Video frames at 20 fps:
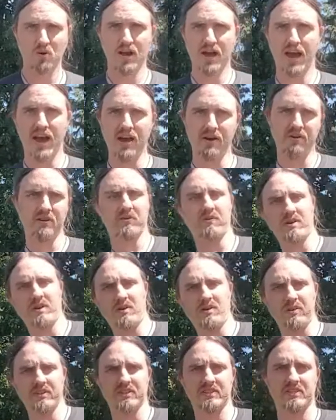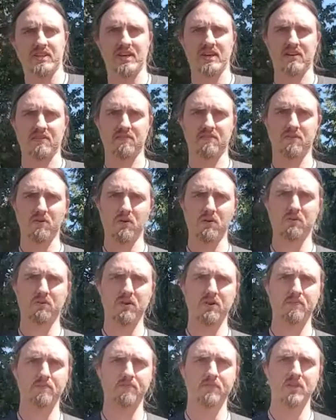how do you want to hold this thing? Forward
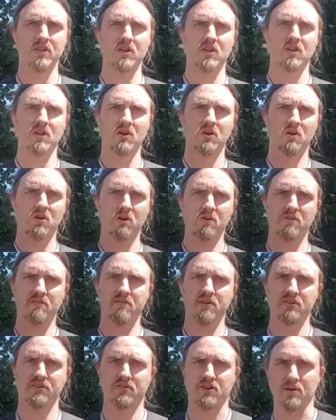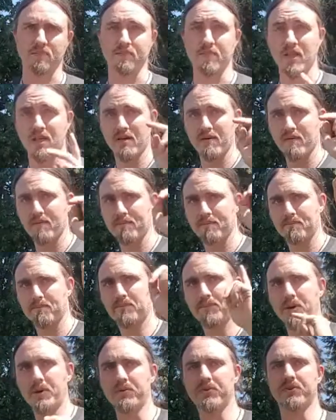grip or reverse grip?
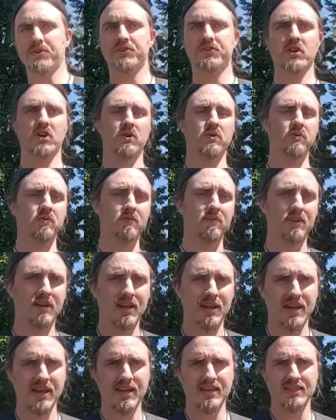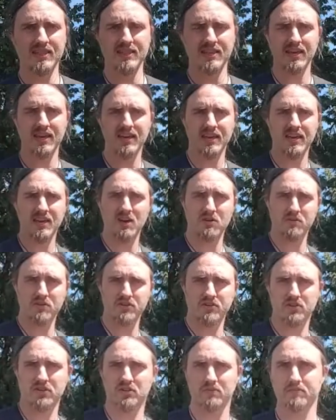Both are shown in the
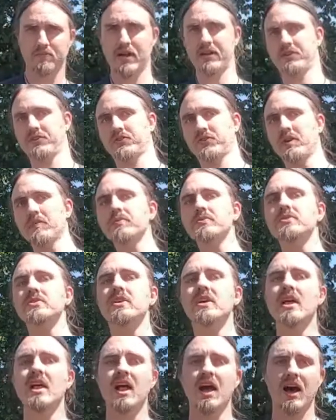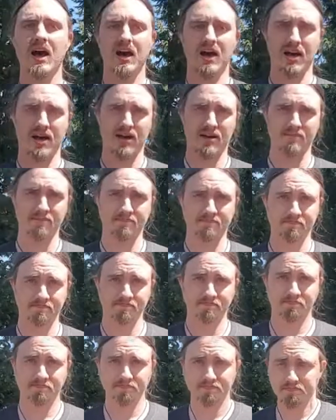original manuscripts.
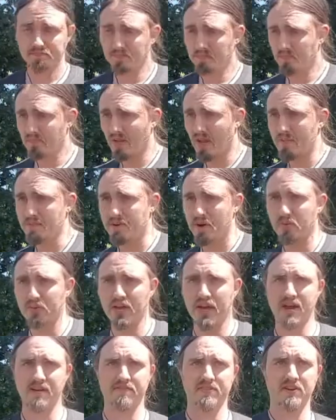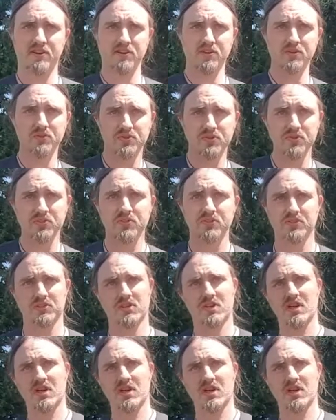Both have their uses.